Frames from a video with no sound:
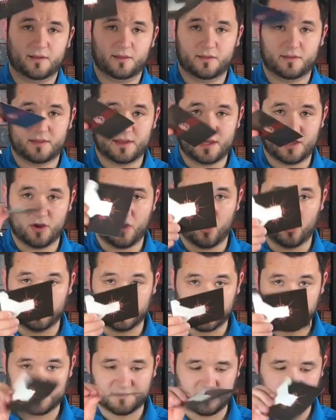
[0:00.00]
the
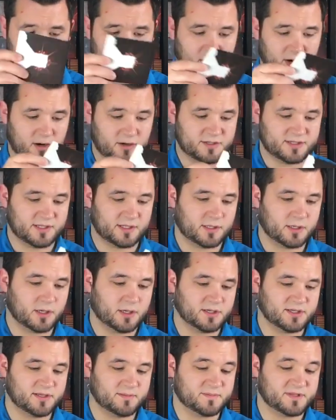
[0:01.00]
holders for the cards and the
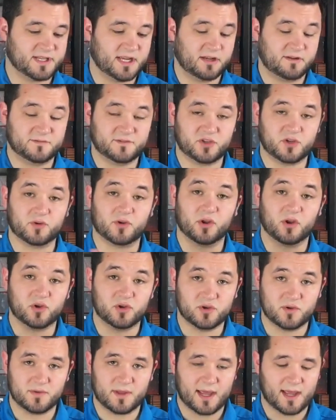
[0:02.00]
cards themselves. You can
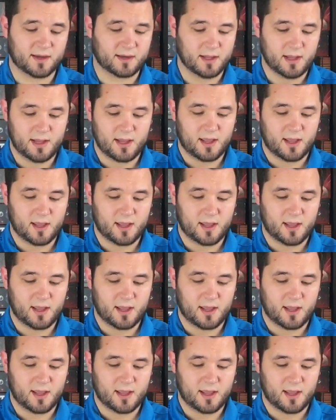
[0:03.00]
do that.